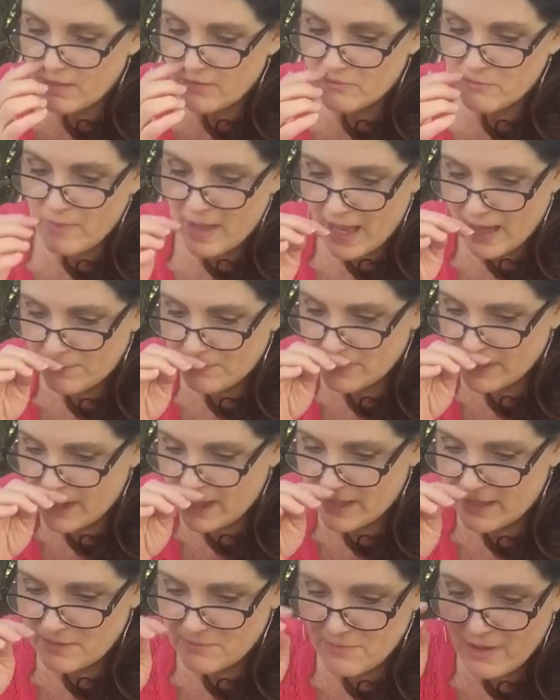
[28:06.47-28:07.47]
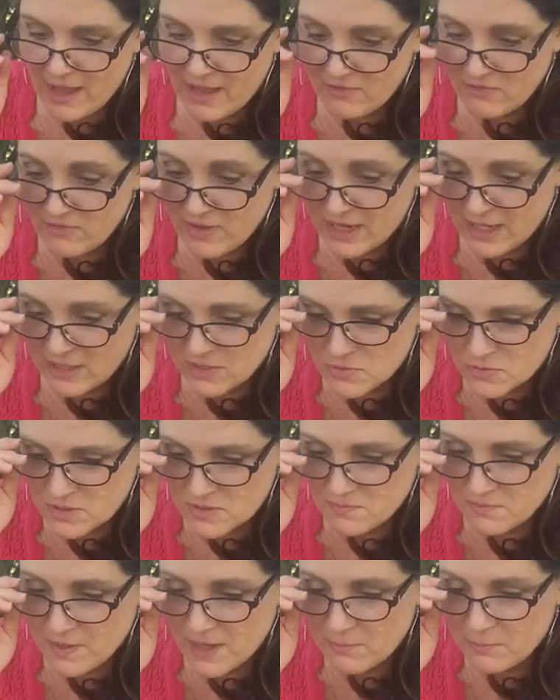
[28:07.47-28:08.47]
of my blood in my veins
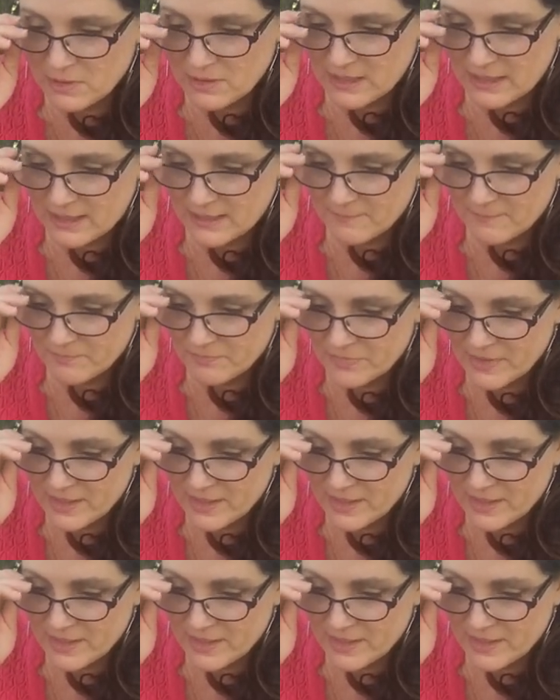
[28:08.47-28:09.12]
was bubbling,